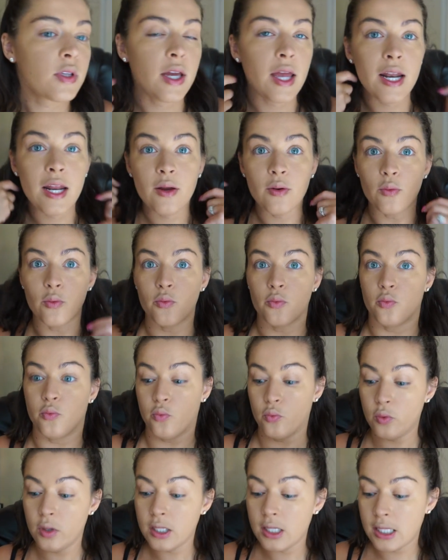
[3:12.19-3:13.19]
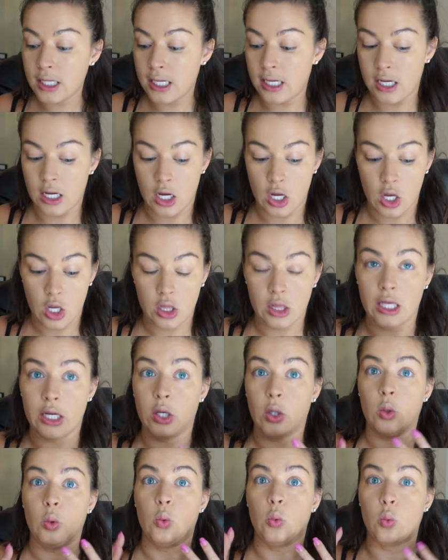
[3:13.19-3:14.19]
And it really,
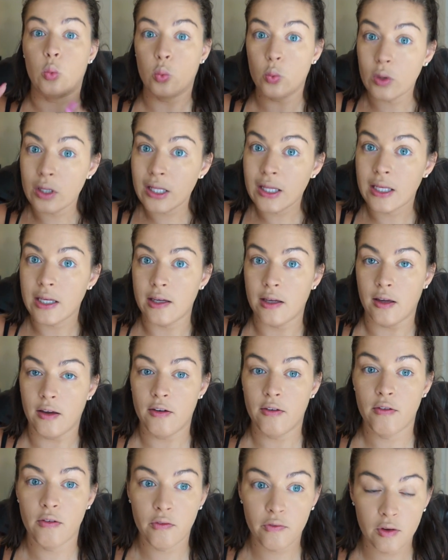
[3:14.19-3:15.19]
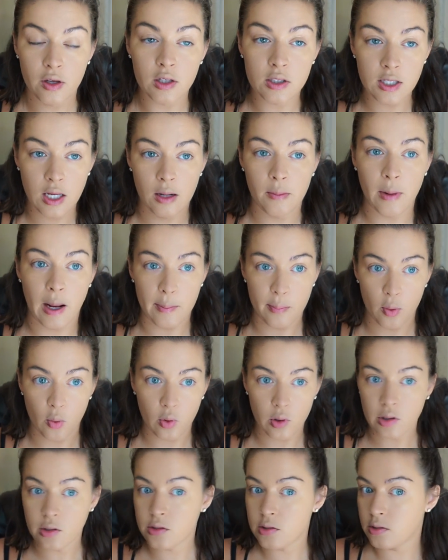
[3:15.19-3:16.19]
like really filled in my
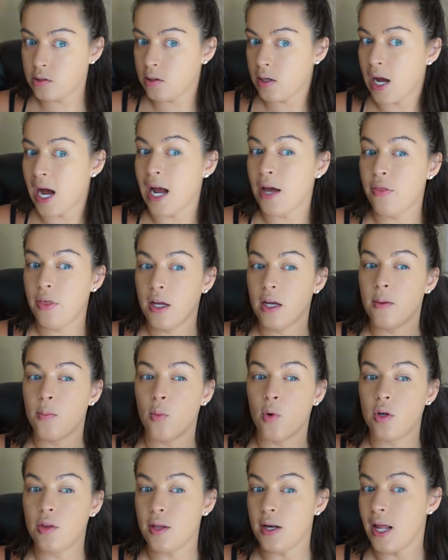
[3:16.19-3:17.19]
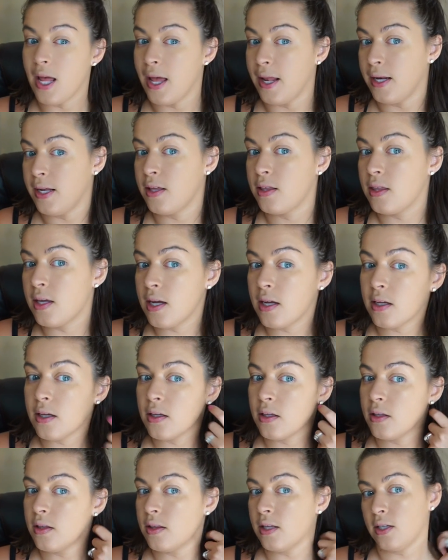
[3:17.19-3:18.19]
pores. I think more than
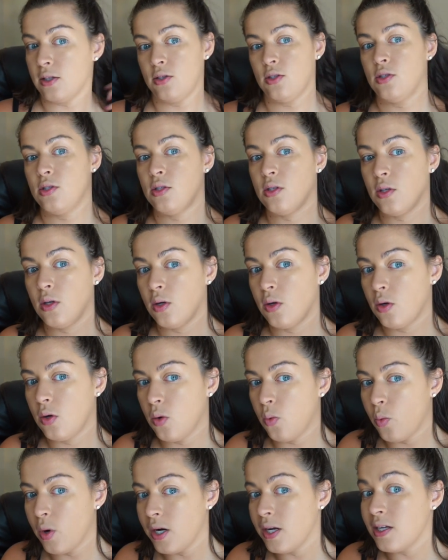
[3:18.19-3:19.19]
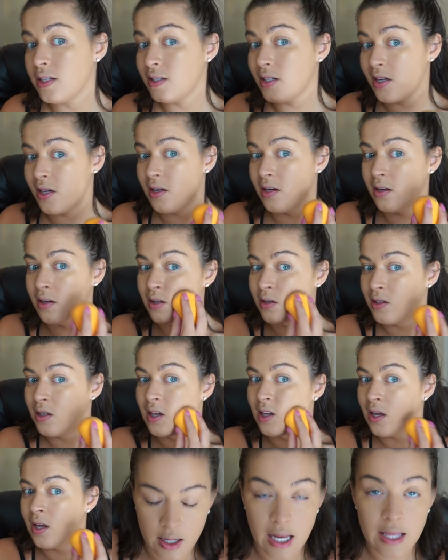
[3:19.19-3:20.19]
anything, that's what it did.
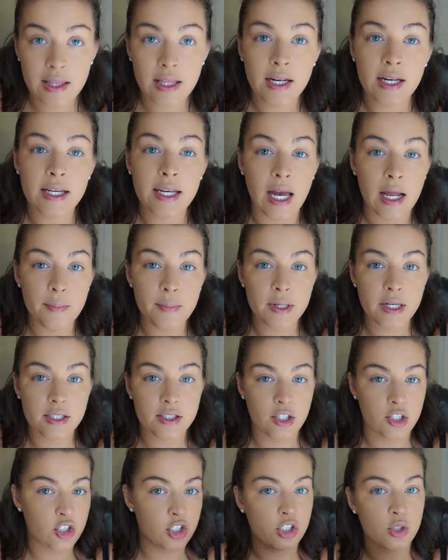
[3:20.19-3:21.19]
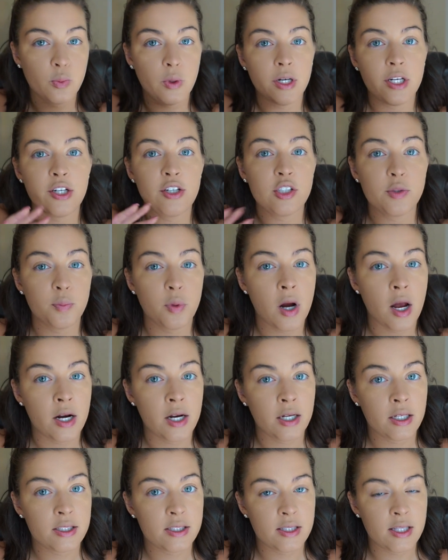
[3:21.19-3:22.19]
And then again, because I just want to use
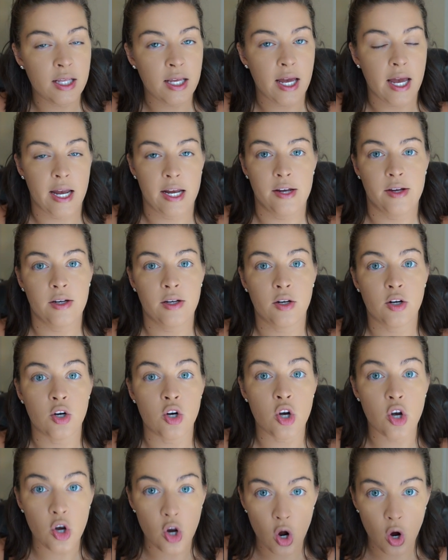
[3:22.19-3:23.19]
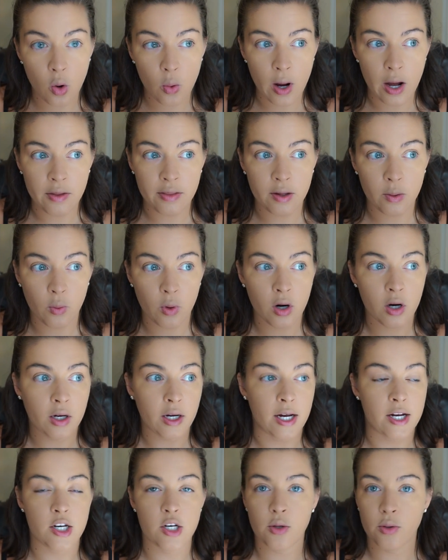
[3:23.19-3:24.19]
products that I know how they work,
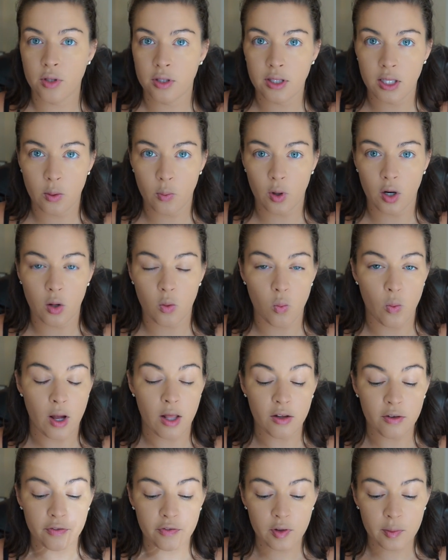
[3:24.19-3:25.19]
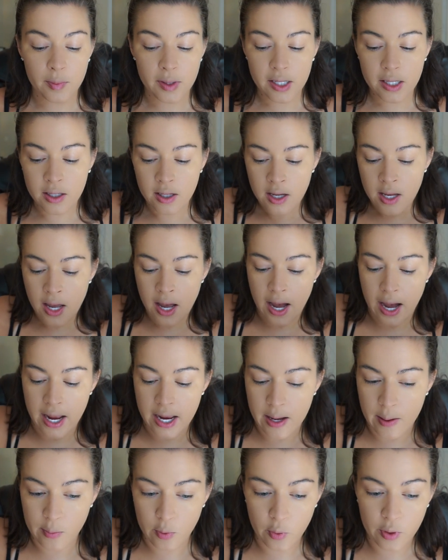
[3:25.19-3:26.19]
I know that they work well for me, I
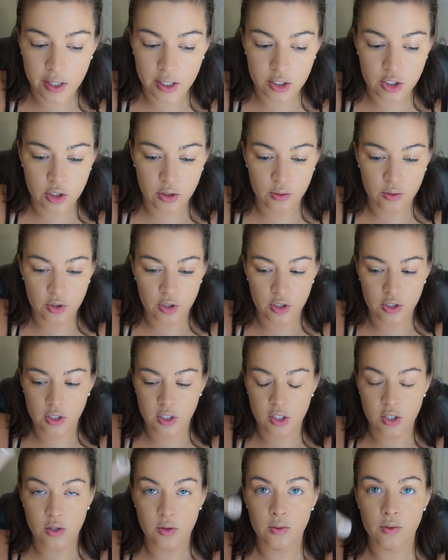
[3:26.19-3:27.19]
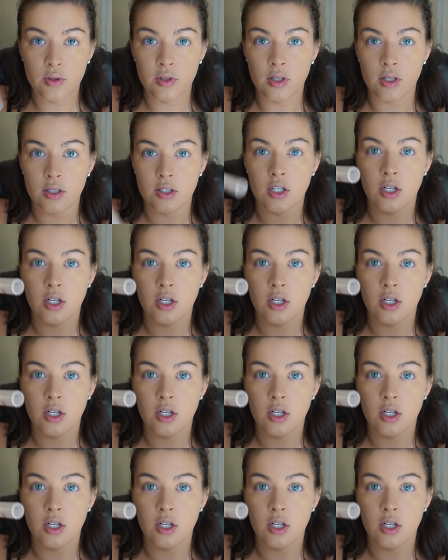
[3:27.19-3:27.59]
am going to just use